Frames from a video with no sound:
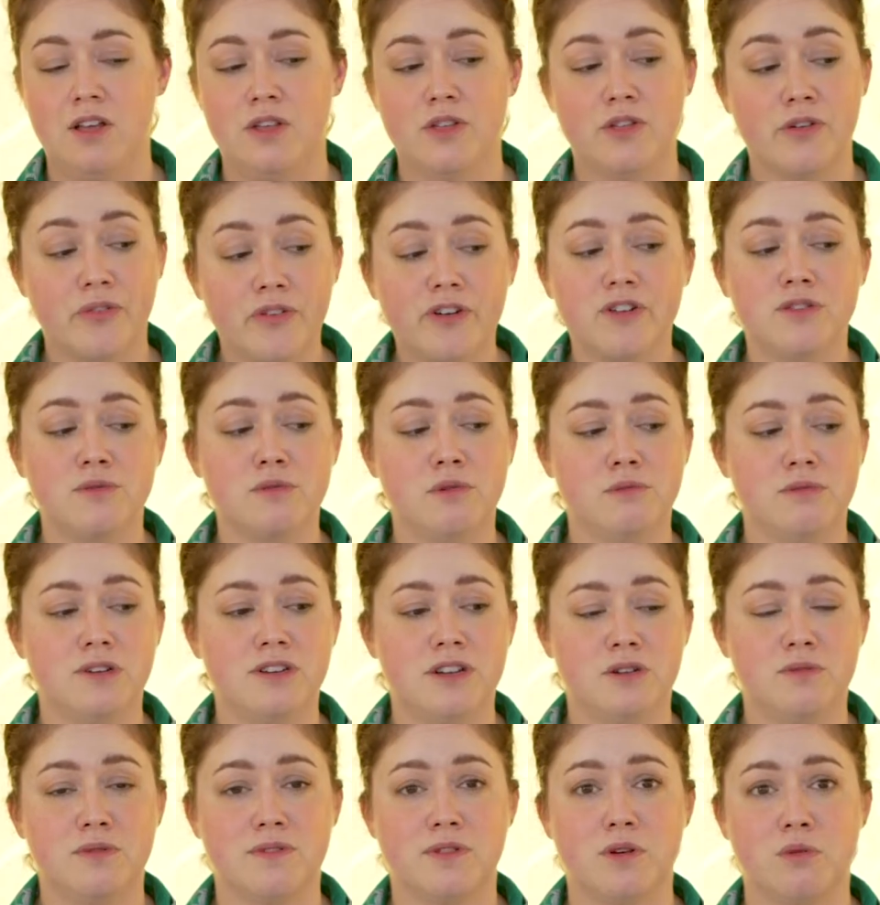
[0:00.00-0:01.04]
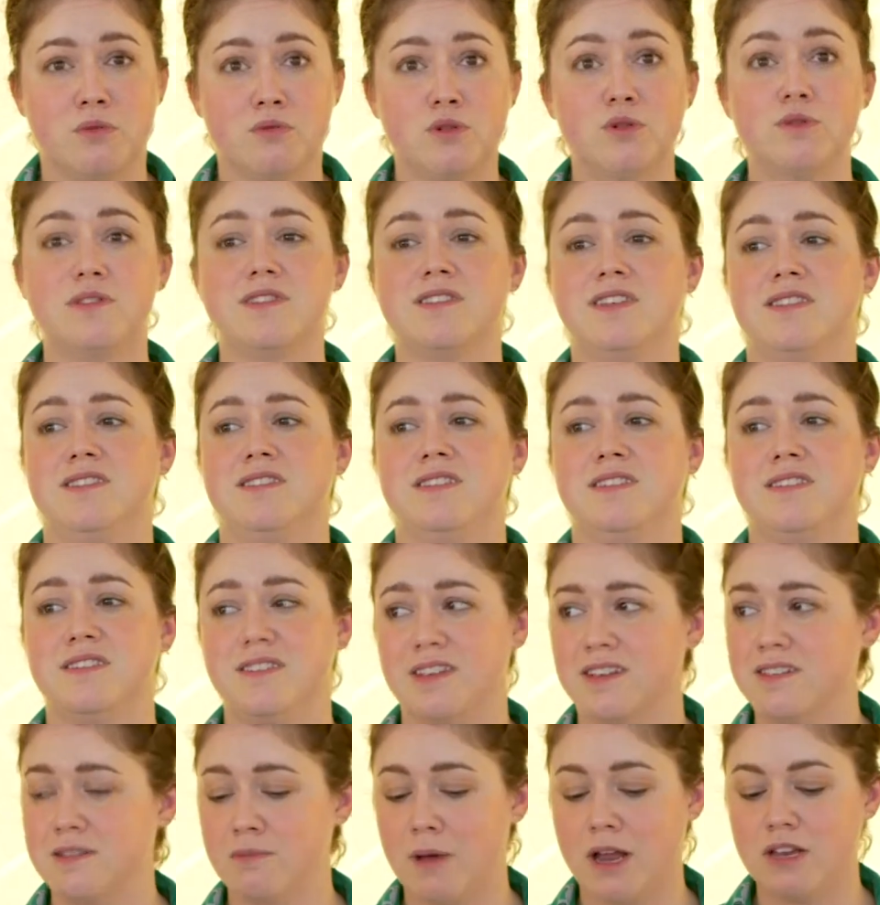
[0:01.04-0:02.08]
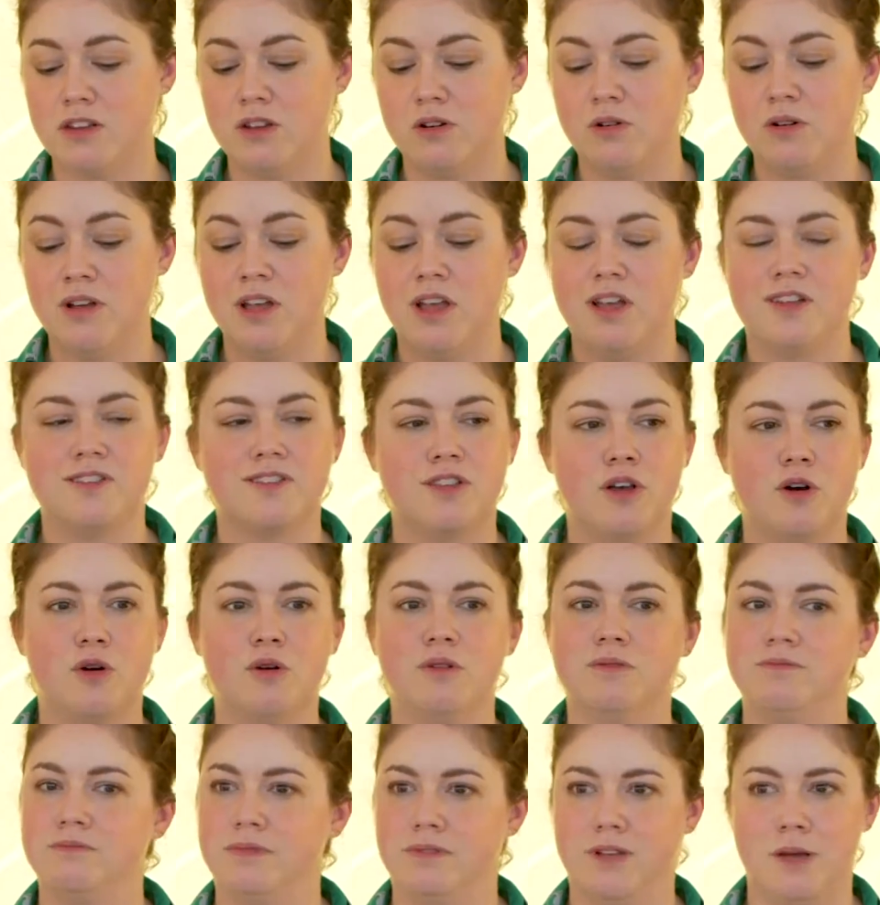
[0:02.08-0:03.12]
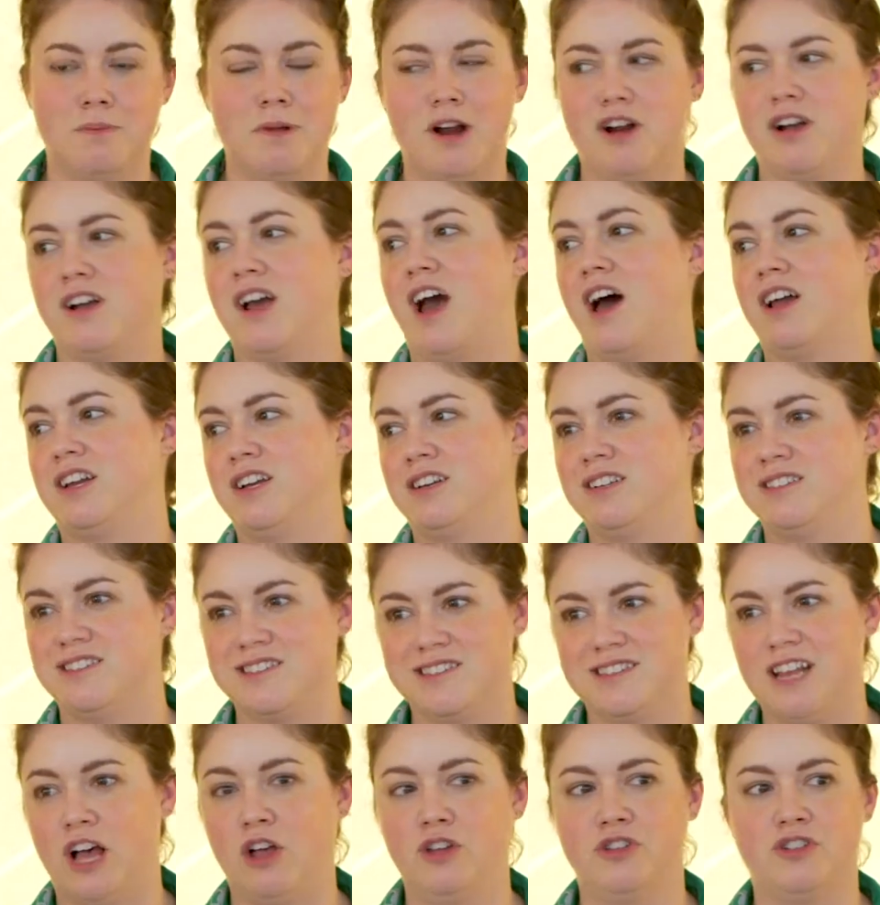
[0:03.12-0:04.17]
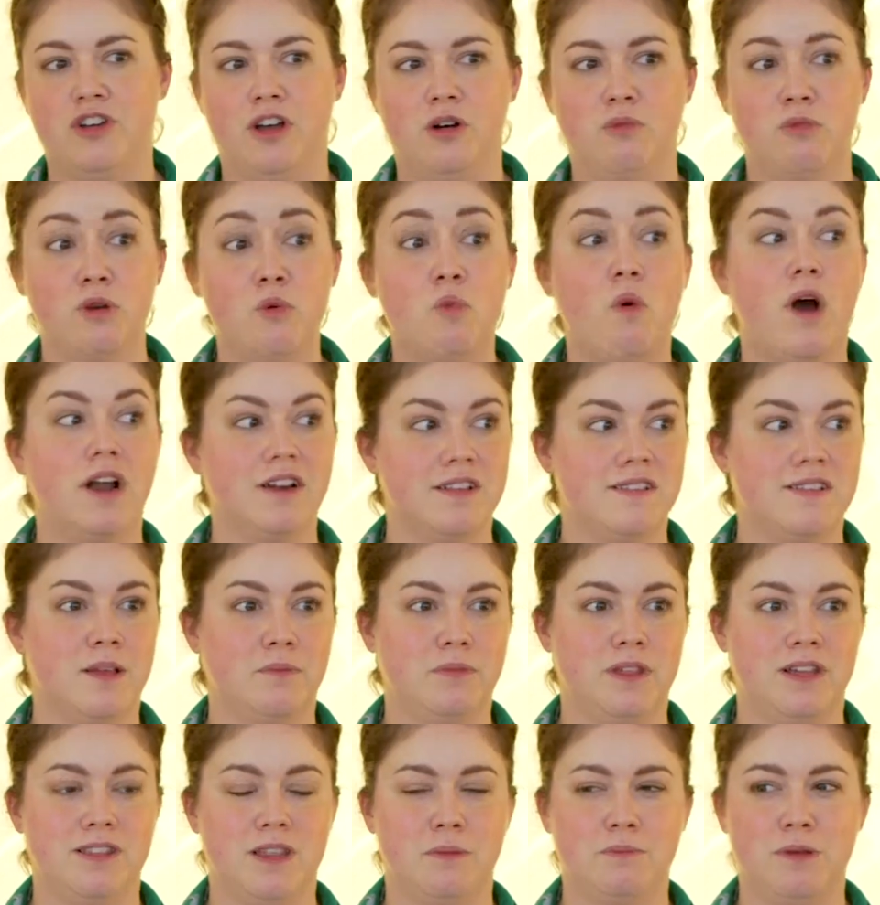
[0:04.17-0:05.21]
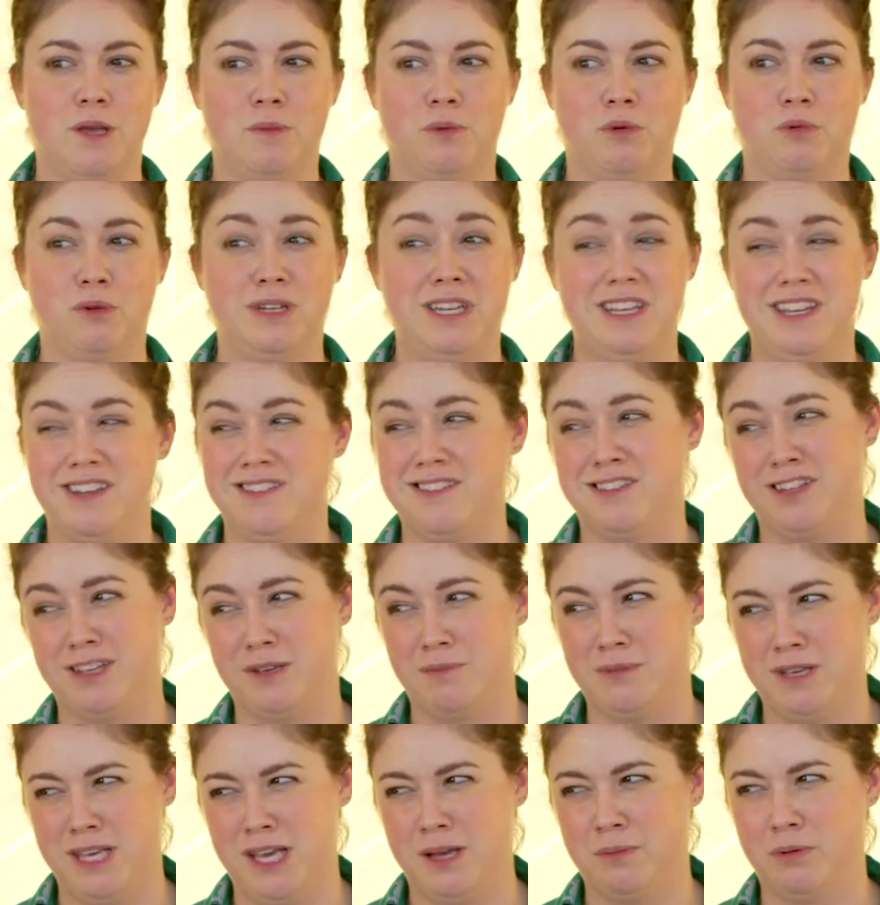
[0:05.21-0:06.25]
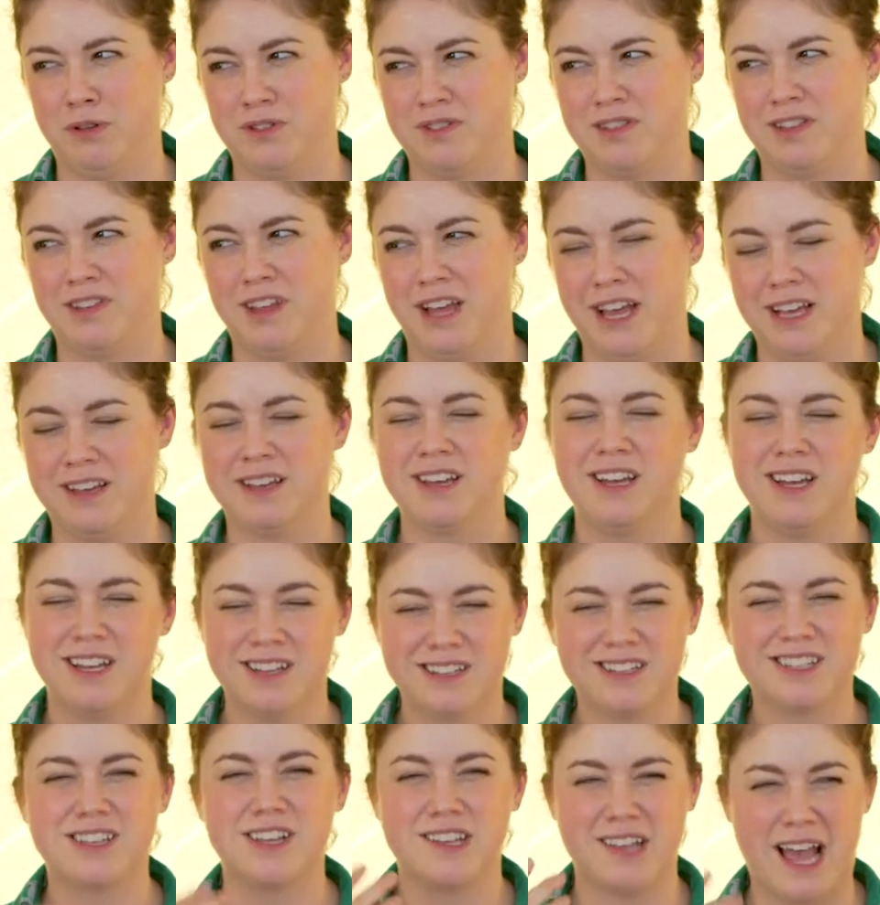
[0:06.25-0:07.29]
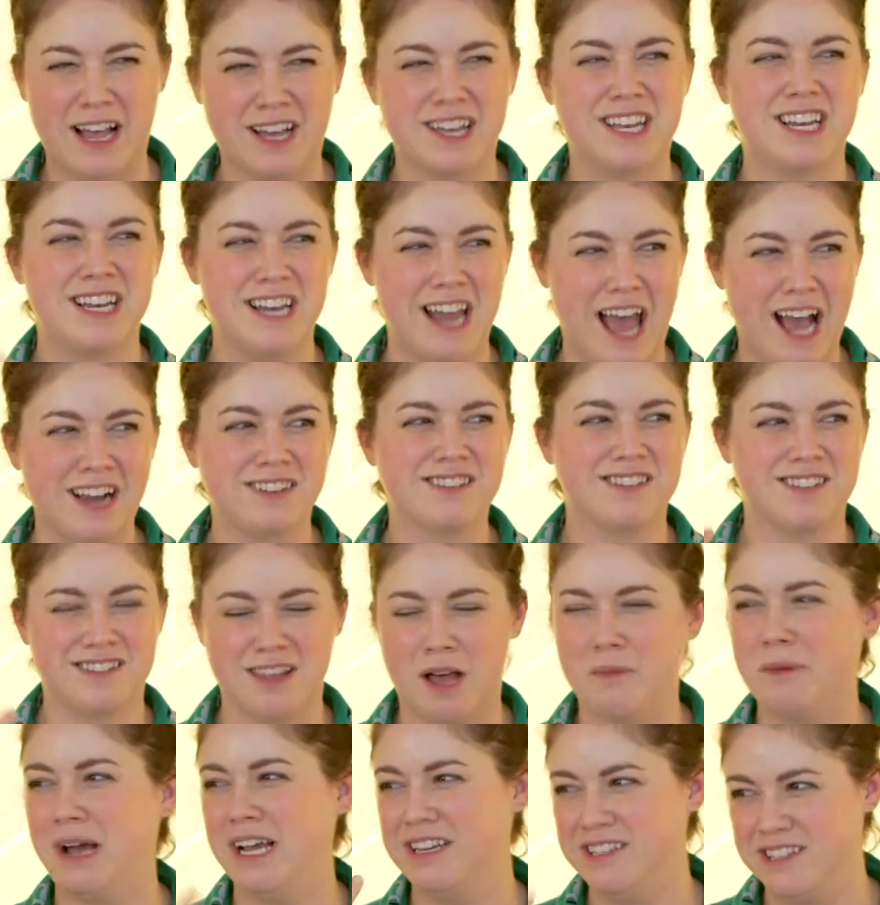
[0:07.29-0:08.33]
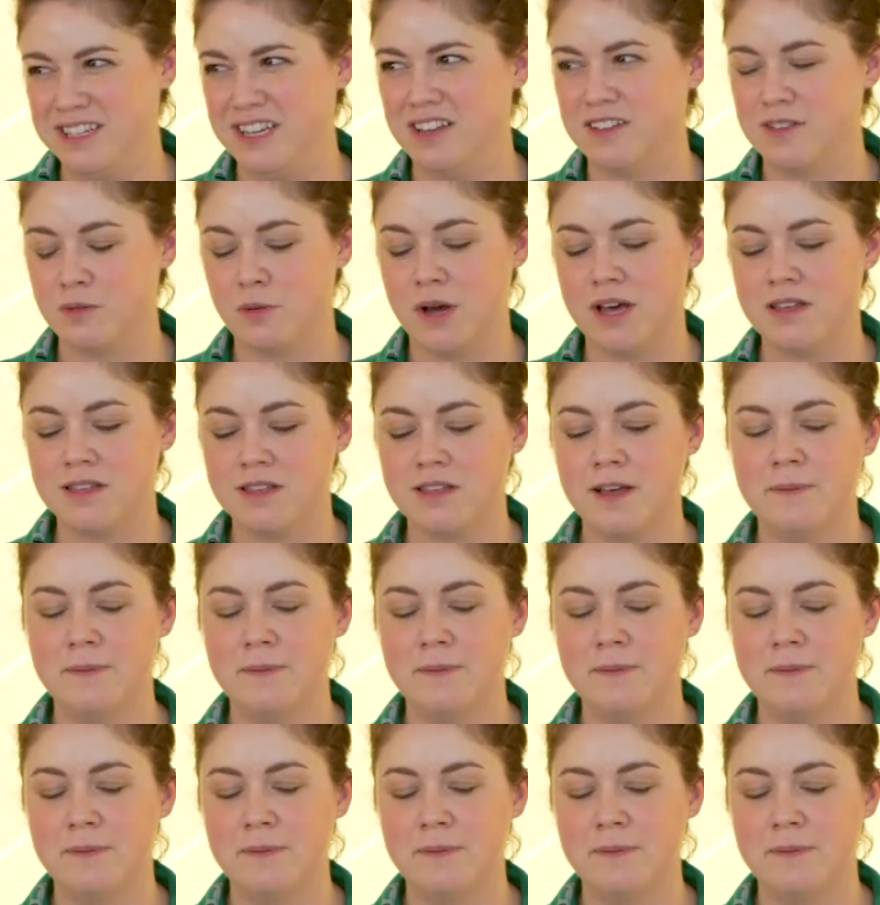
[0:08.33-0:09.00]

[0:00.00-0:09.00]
The first one we did was a Route 66 menu, so Americana nostalgia. We wanted something that people would easily be able to connect some ideas with,